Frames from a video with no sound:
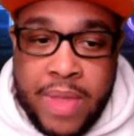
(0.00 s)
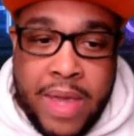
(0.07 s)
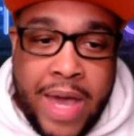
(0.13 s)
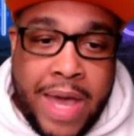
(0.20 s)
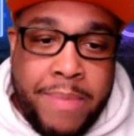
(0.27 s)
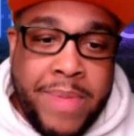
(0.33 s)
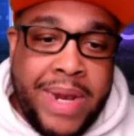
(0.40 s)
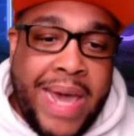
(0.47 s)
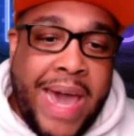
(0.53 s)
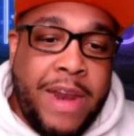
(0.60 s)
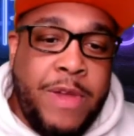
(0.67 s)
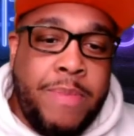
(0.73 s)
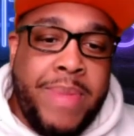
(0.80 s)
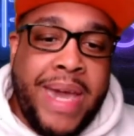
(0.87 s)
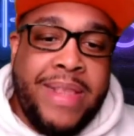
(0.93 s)
I'm
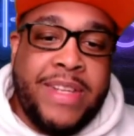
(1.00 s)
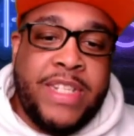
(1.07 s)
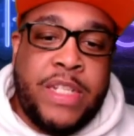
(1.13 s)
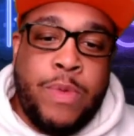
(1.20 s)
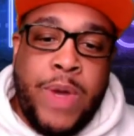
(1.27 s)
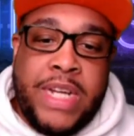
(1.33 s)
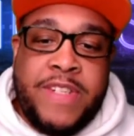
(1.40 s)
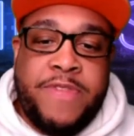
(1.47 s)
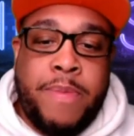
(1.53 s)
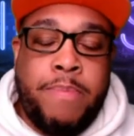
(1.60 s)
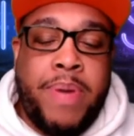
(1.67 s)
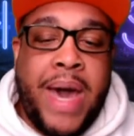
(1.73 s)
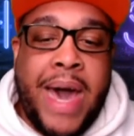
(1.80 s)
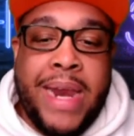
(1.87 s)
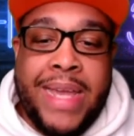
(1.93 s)
glad you made the switch from
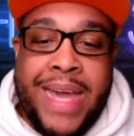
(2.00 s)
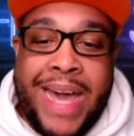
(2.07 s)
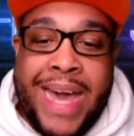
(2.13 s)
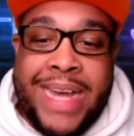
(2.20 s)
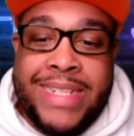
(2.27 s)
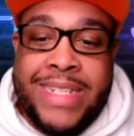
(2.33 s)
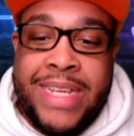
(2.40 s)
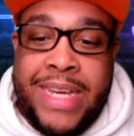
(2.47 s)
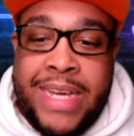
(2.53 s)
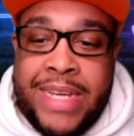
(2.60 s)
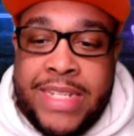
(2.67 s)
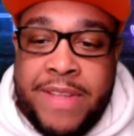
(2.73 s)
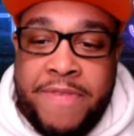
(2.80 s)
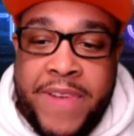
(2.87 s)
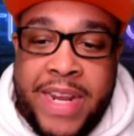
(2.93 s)
podcast
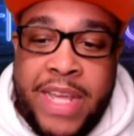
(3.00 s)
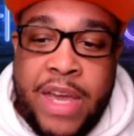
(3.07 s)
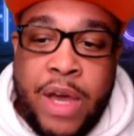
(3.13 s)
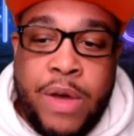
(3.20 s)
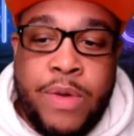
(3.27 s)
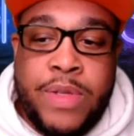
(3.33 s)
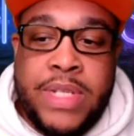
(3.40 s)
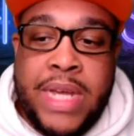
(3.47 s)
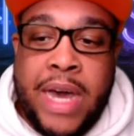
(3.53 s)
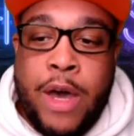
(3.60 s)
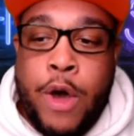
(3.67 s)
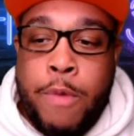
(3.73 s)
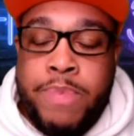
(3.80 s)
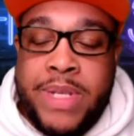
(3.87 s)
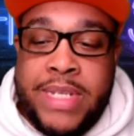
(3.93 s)
to videos. I
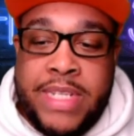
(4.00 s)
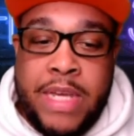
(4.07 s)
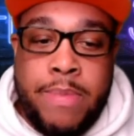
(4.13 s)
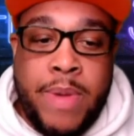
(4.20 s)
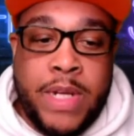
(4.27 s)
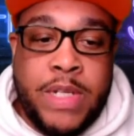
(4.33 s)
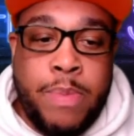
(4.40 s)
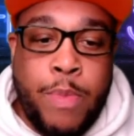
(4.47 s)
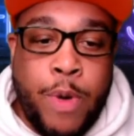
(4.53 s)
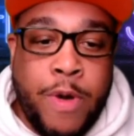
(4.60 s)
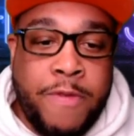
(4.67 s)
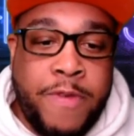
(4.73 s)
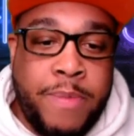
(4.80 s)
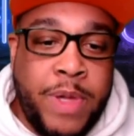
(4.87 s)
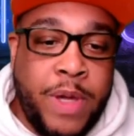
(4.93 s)
hope to see much
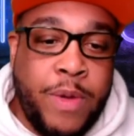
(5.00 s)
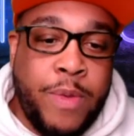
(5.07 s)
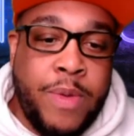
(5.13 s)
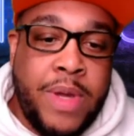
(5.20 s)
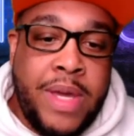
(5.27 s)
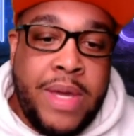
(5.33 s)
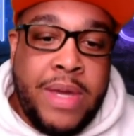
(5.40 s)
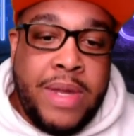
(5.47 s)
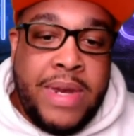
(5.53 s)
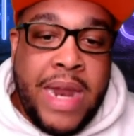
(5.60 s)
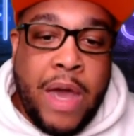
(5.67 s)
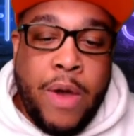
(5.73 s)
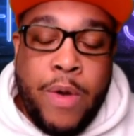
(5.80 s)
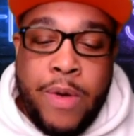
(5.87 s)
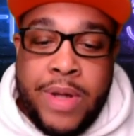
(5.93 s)
more from you.
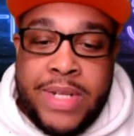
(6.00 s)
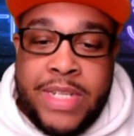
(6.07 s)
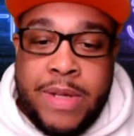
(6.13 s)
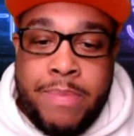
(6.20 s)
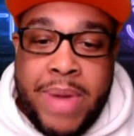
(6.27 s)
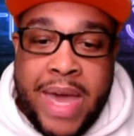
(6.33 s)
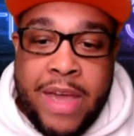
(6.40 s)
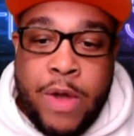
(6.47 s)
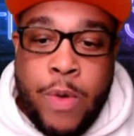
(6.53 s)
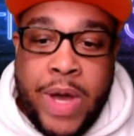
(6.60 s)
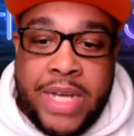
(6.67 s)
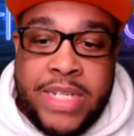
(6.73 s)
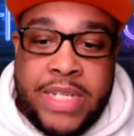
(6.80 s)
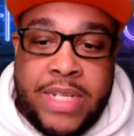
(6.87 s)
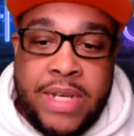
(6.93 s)
Now on to my
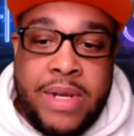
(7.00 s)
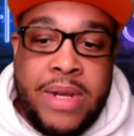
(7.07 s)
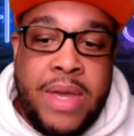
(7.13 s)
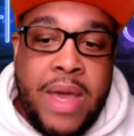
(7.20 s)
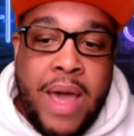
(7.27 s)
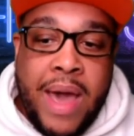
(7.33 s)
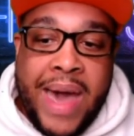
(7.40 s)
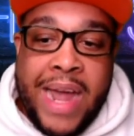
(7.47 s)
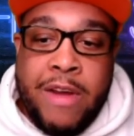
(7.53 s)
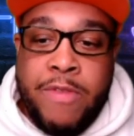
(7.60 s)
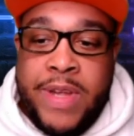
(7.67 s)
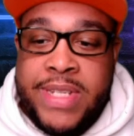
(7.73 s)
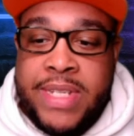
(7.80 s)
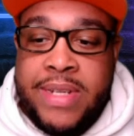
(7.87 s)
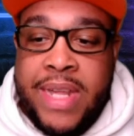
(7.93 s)
question. I
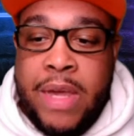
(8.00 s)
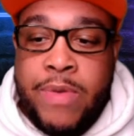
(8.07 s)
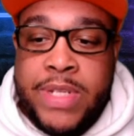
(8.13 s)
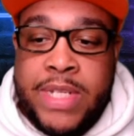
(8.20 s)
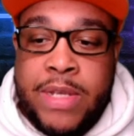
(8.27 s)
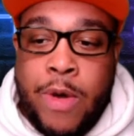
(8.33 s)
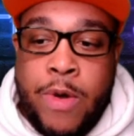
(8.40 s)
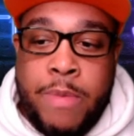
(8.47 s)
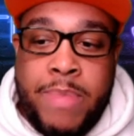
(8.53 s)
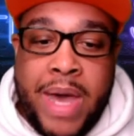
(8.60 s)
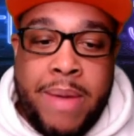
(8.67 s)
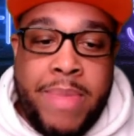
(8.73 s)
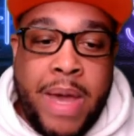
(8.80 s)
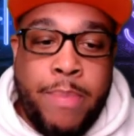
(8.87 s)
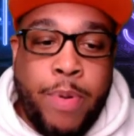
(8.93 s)
recently was told
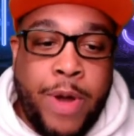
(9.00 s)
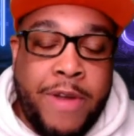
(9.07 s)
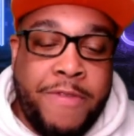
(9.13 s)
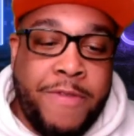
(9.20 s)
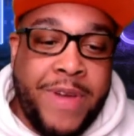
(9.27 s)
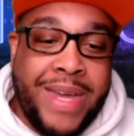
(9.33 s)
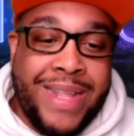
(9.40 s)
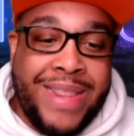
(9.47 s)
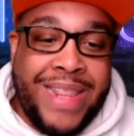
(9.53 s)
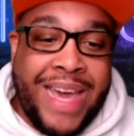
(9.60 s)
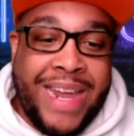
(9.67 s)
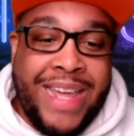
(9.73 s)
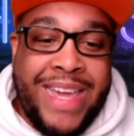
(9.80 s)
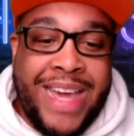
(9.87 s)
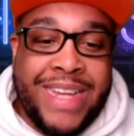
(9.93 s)
by my boyfriend
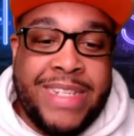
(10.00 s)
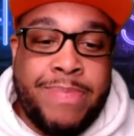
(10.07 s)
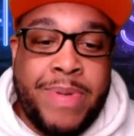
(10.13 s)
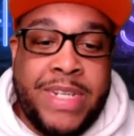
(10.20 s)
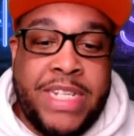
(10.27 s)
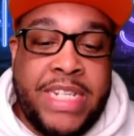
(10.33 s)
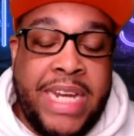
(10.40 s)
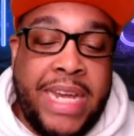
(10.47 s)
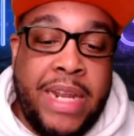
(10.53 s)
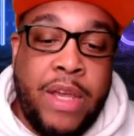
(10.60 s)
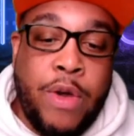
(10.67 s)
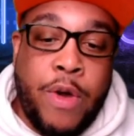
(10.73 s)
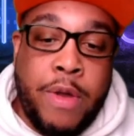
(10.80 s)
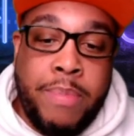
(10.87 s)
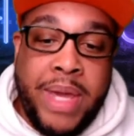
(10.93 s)
that he has been
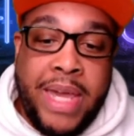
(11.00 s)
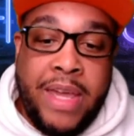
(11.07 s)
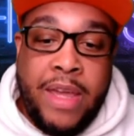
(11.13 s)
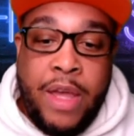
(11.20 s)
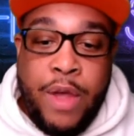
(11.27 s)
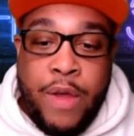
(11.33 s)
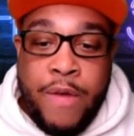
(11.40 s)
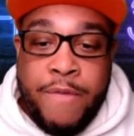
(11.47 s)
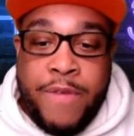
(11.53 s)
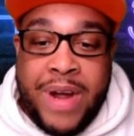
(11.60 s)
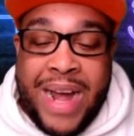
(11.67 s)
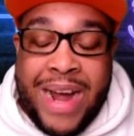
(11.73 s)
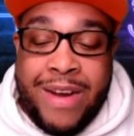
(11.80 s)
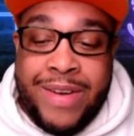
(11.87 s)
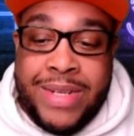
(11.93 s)
cheating on me for
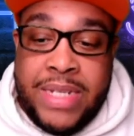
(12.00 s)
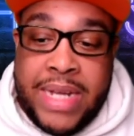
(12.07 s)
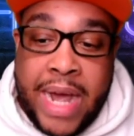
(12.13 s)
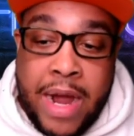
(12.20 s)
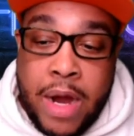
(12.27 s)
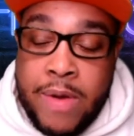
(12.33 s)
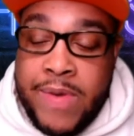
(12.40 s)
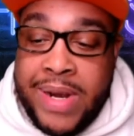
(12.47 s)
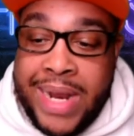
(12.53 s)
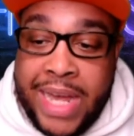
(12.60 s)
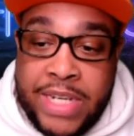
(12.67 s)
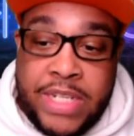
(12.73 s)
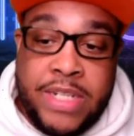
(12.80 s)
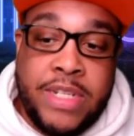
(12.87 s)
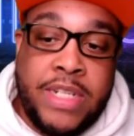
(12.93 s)
our entire
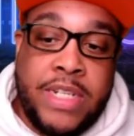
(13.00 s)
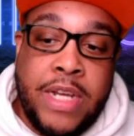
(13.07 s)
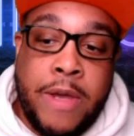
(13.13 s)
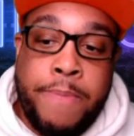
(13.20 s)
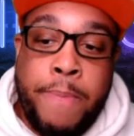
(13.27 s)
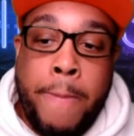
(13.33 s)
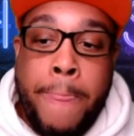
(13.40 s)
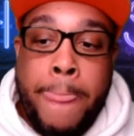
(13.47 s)
relationship.